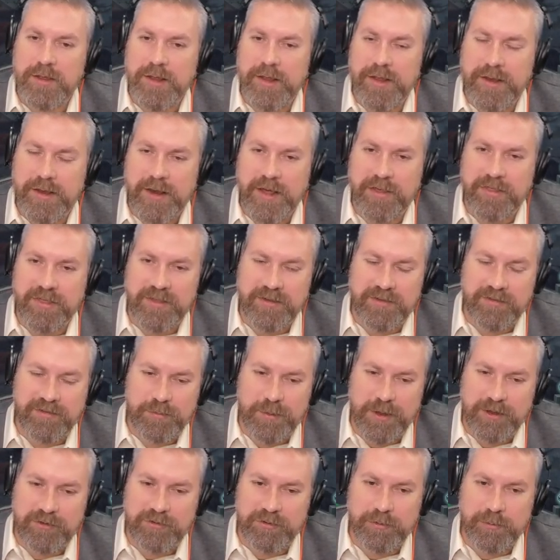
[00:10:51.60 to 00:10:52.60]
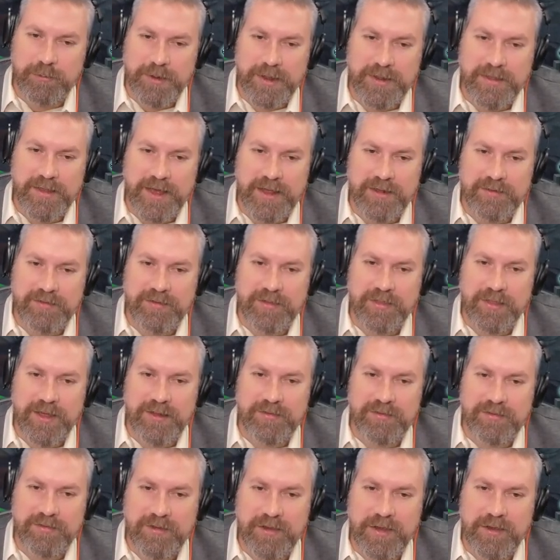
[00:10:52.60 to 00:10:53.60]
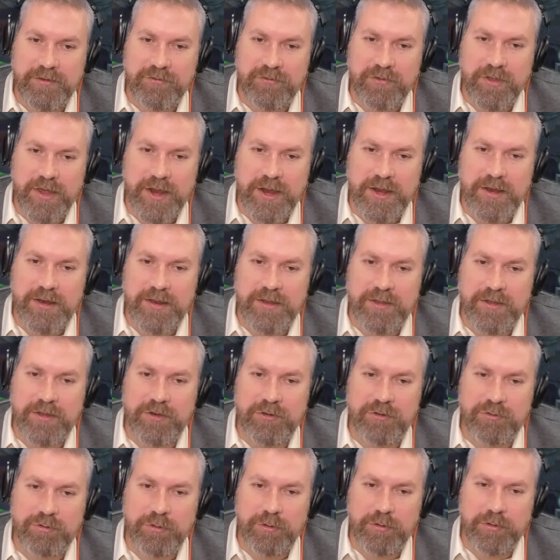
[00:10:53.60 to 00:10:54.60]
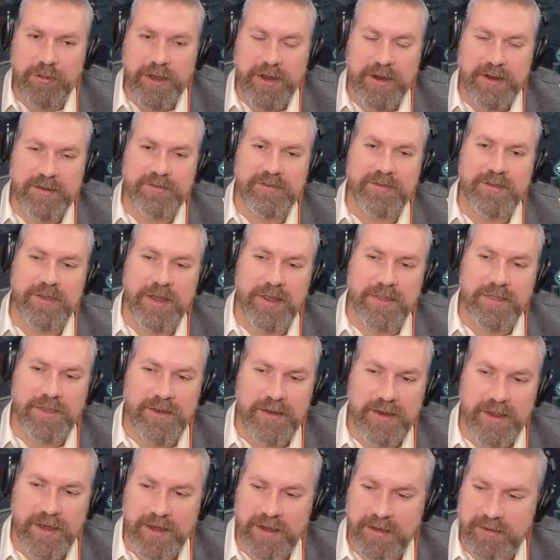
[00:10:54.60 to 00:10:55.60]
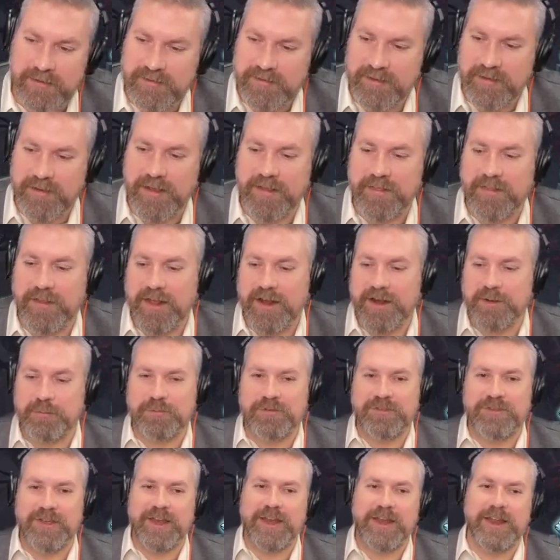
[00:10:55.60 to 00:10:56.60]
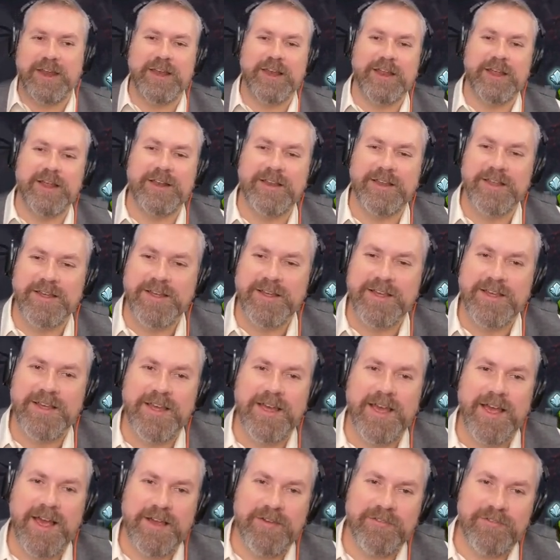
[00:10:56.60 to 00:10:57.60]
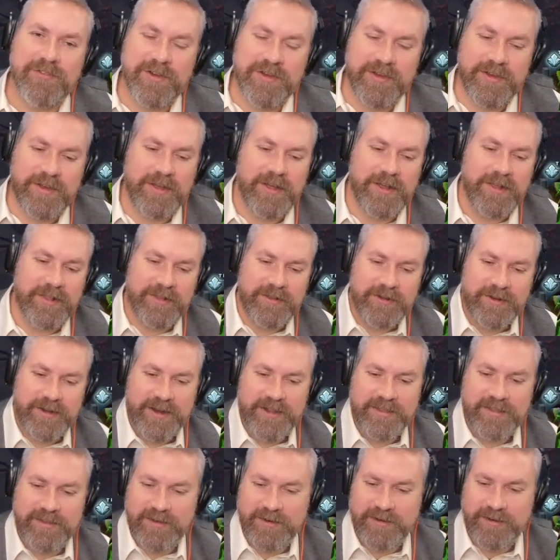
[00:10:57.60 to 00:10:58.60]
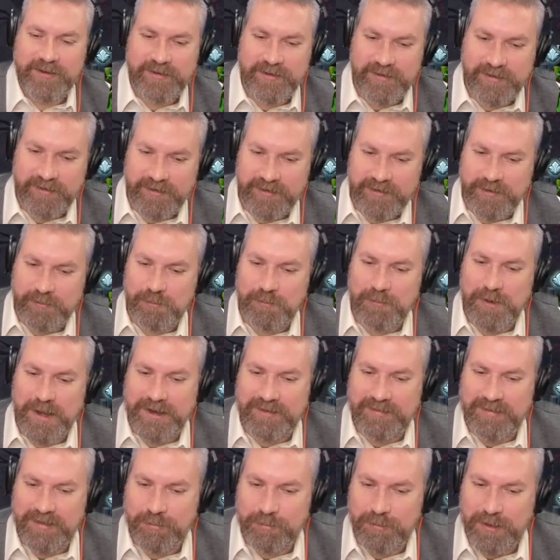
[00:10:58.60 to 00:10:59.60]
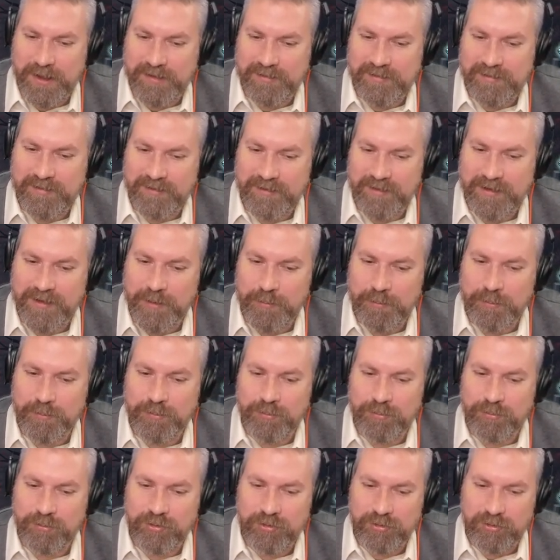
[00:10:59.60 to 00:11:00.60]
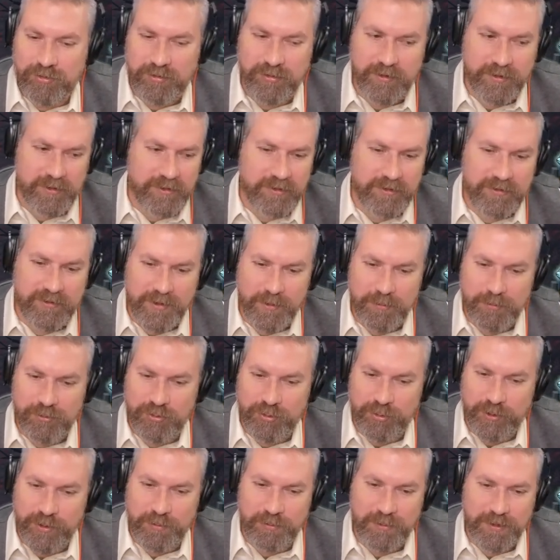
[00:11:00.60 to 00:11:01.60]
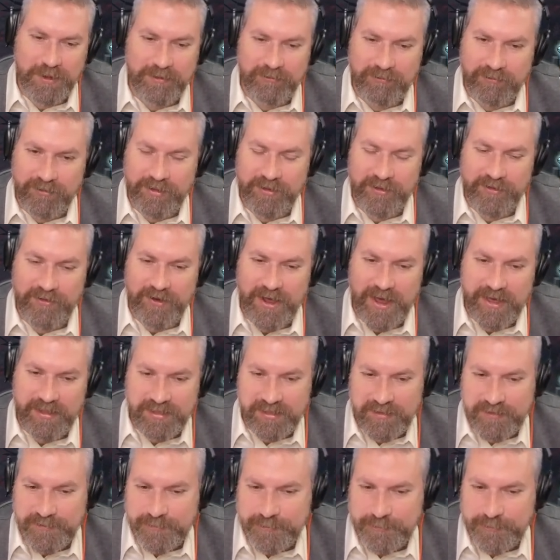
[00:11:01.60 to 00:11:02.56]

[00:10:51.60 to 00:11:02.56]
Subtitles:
Nothing special about that. So that's if I did the Control X and the dings. And then I'm sending in, I've alerted my teammates to come join me for their death.